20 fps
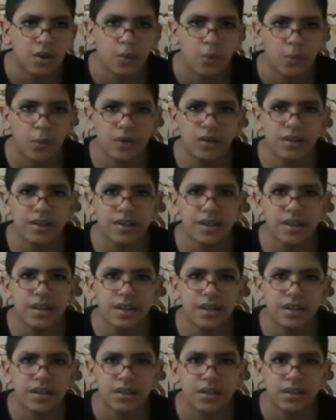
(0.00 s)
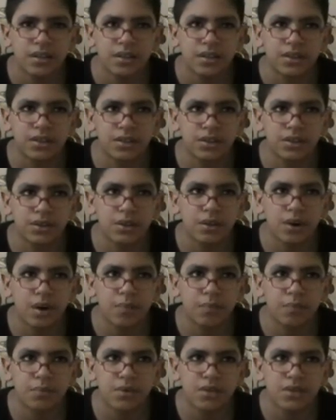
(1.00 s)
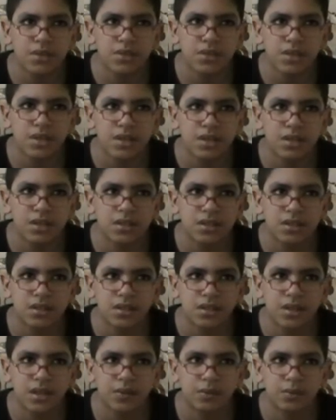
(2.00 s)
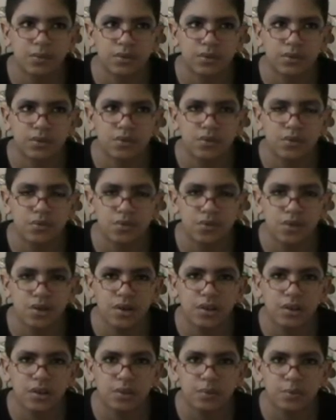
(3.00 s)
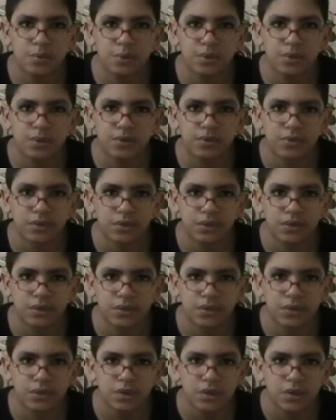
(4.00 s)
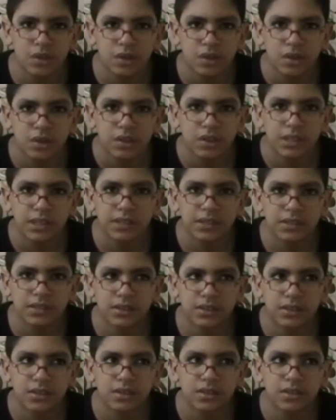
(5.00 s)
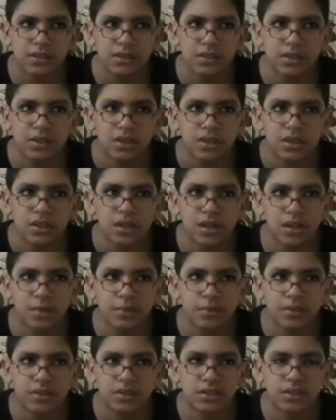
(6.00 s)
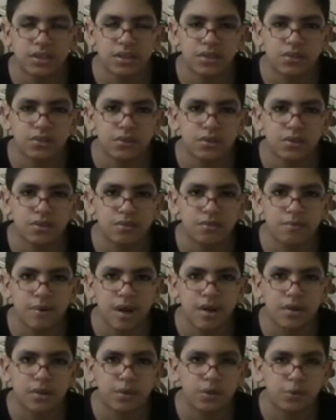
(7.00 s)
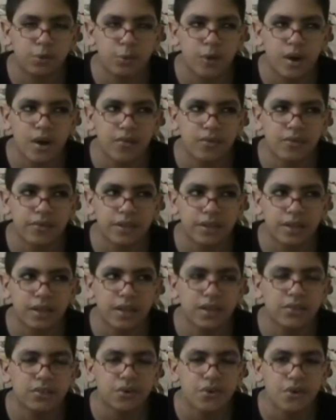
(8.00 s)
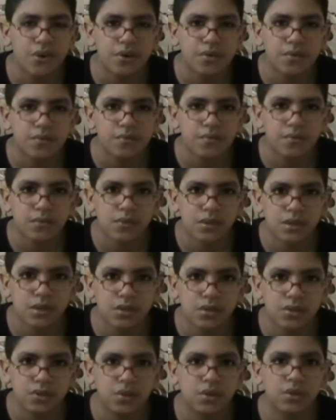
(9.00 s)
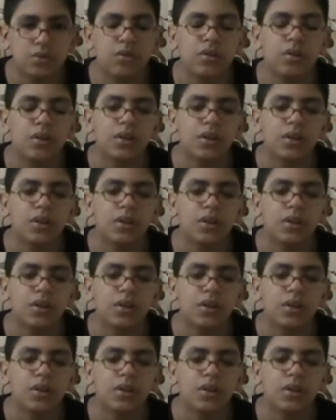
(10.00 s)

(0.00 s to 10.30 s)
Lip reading: one day he saw a princess that was really beautiful. So he said, I must get rid of my old wife and get her. So